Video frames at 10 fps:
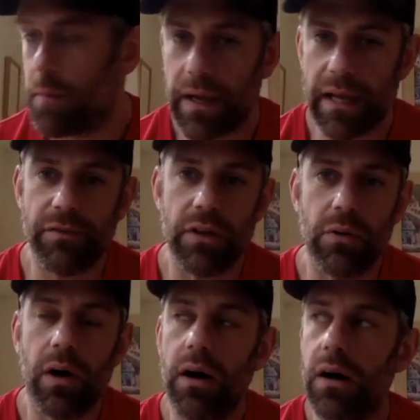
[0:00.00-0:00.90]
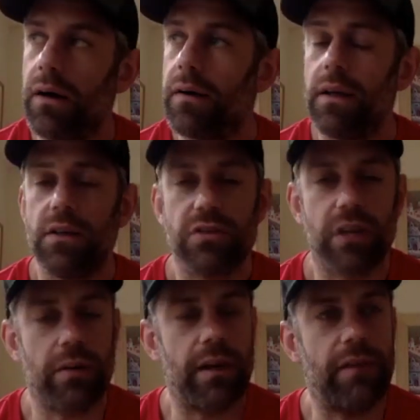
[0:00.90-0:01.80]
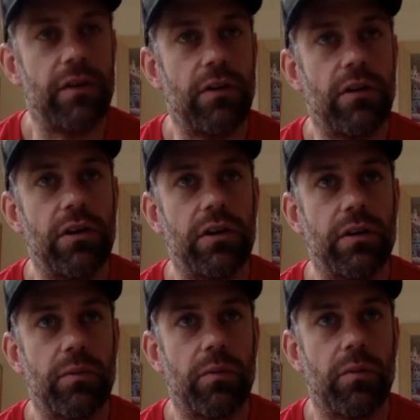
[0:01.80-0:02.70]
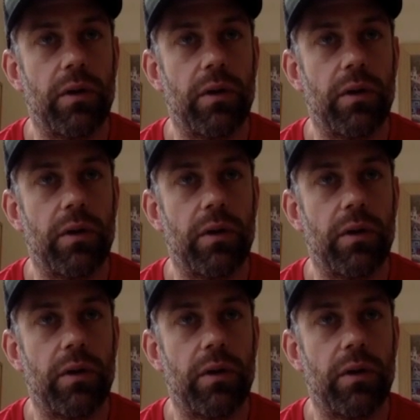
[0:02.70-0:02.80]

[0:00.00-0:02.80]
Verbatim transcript: but if you are, so if you're under the,